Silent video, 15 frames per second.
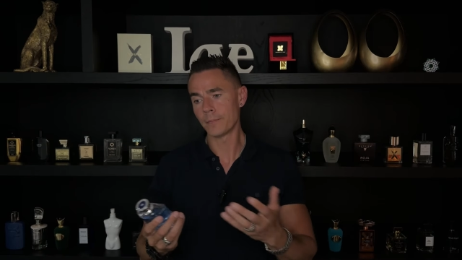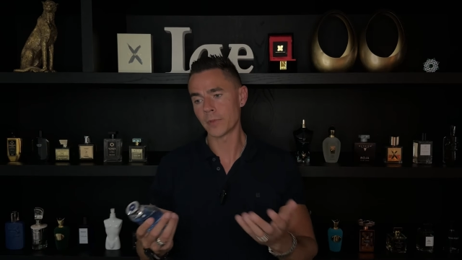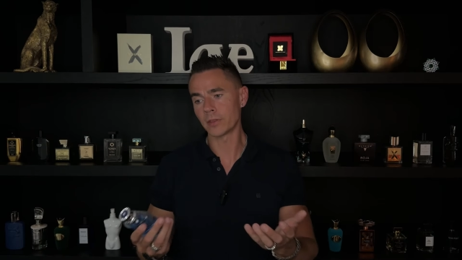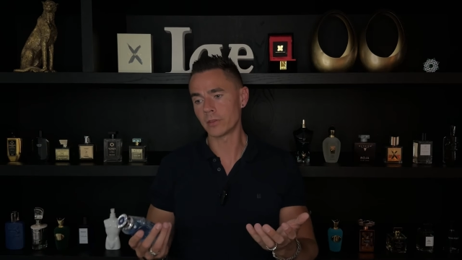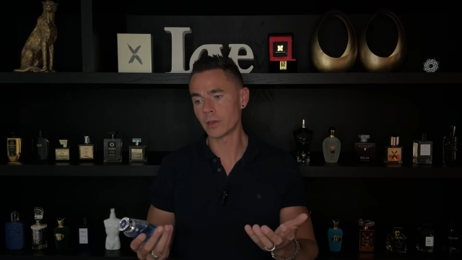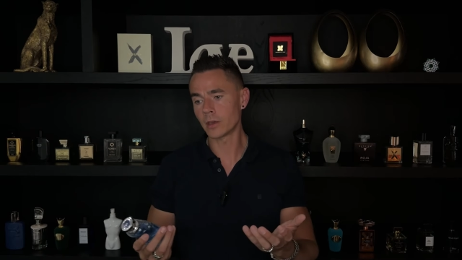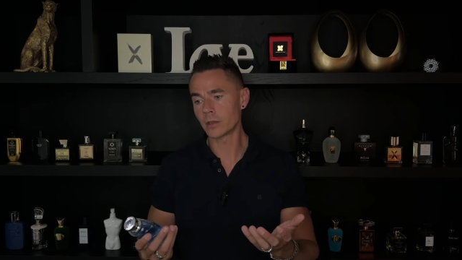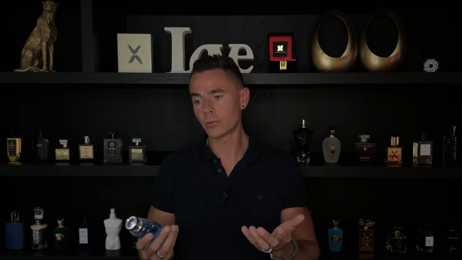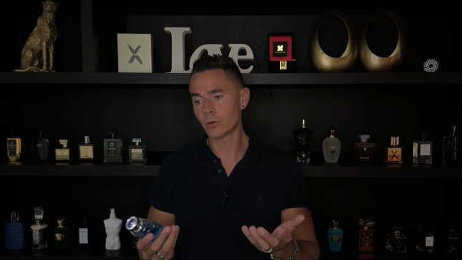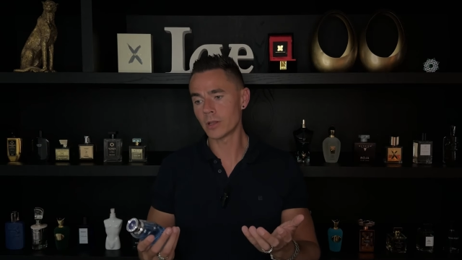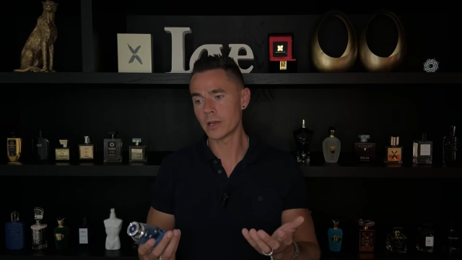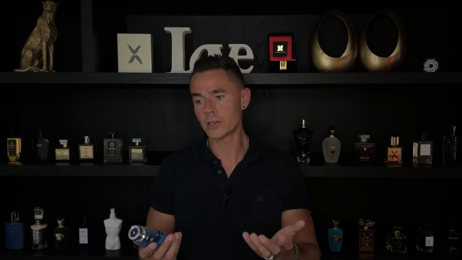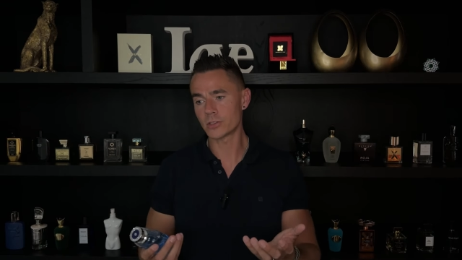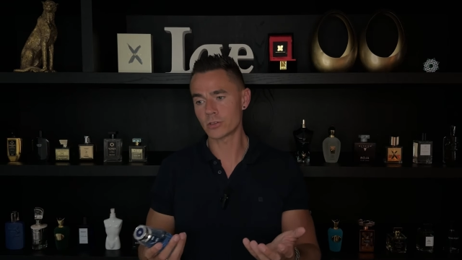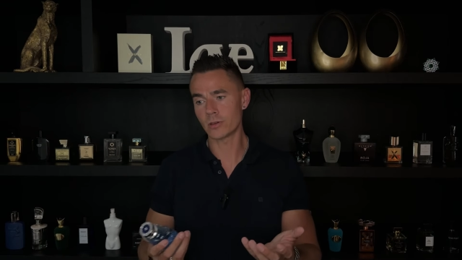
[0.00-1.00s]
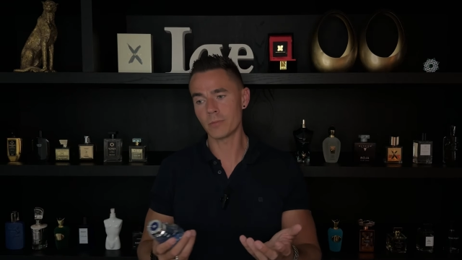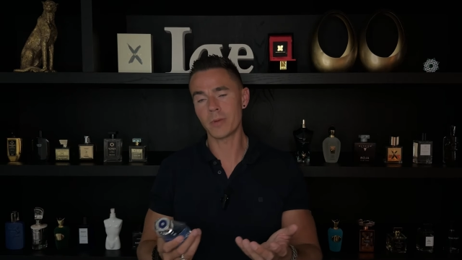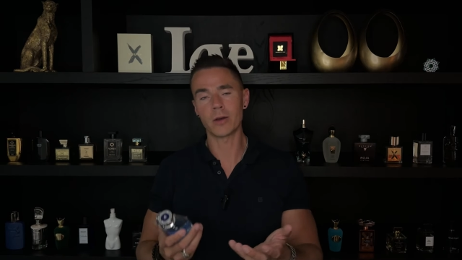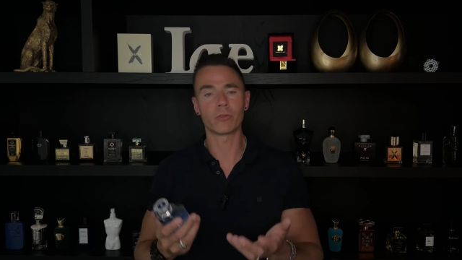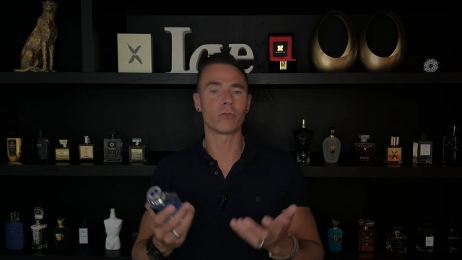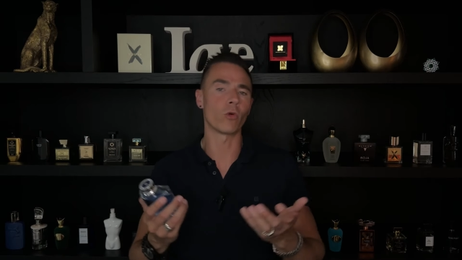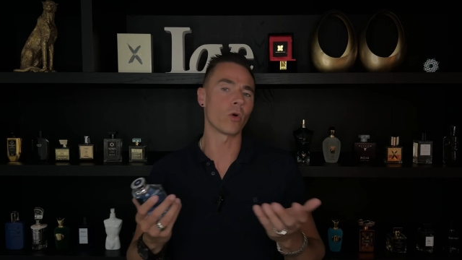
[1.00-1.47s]
I think it will last
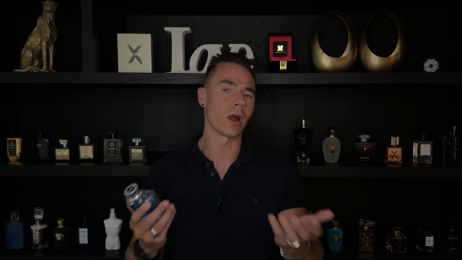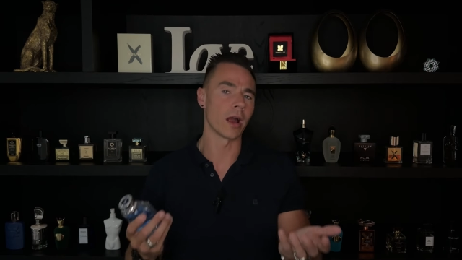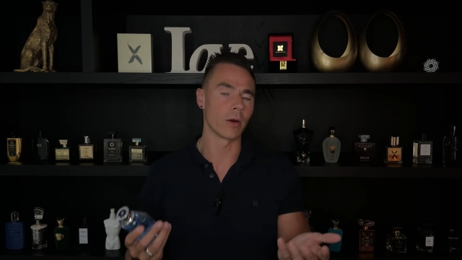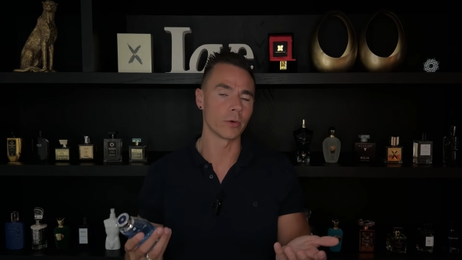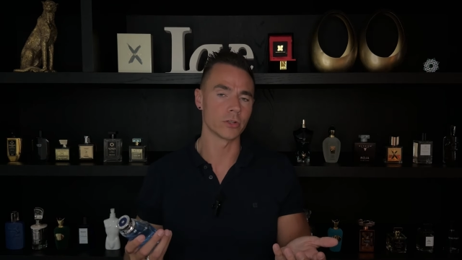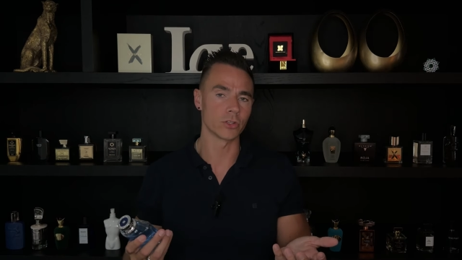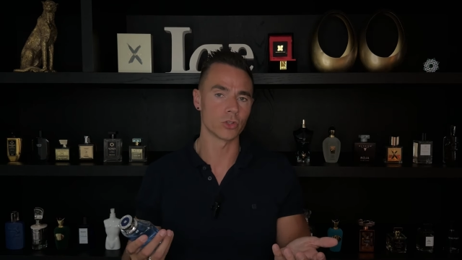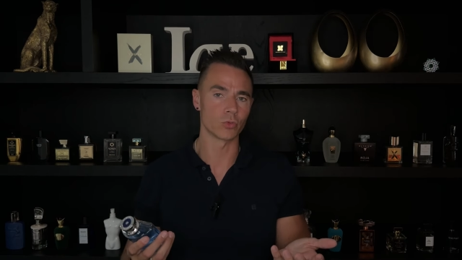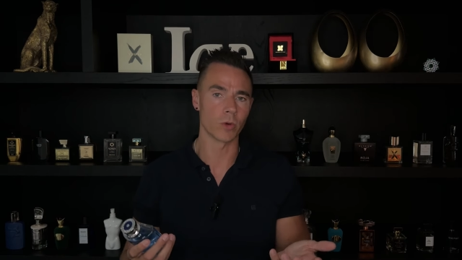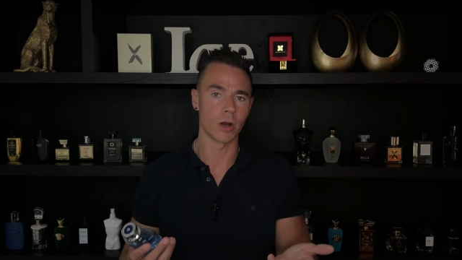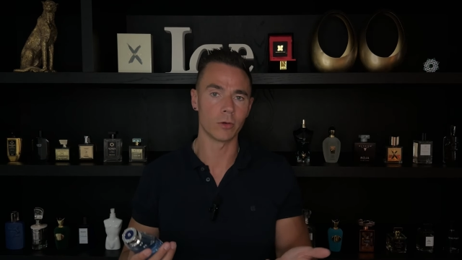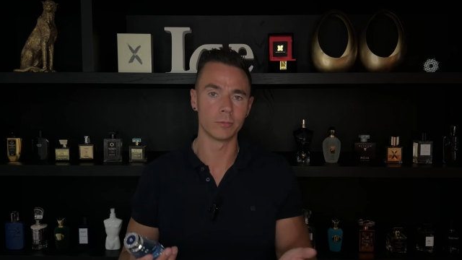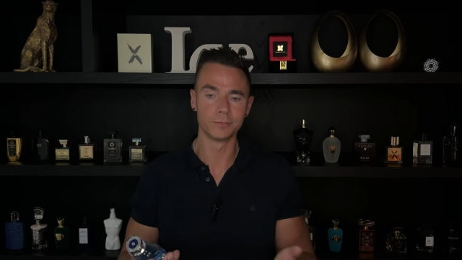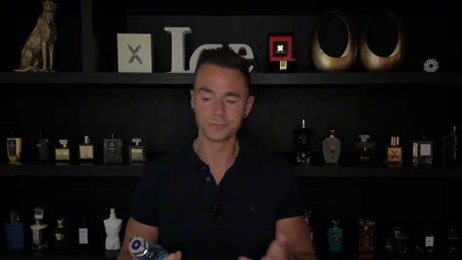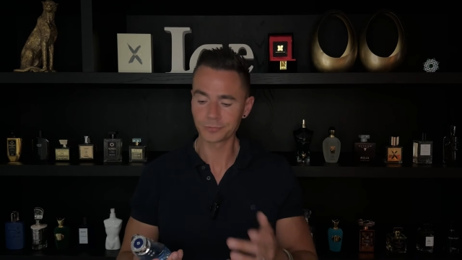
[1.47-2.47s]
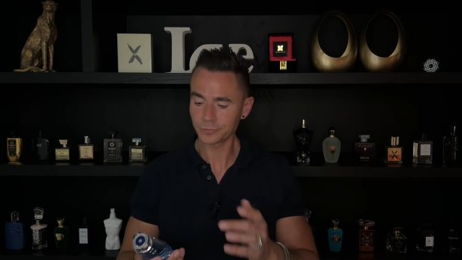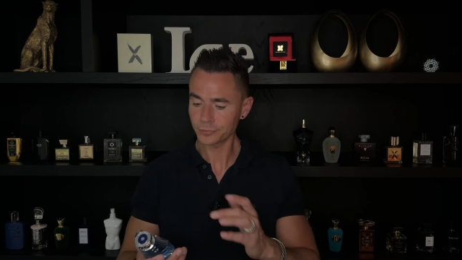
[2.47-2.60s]
about 4 hours as well.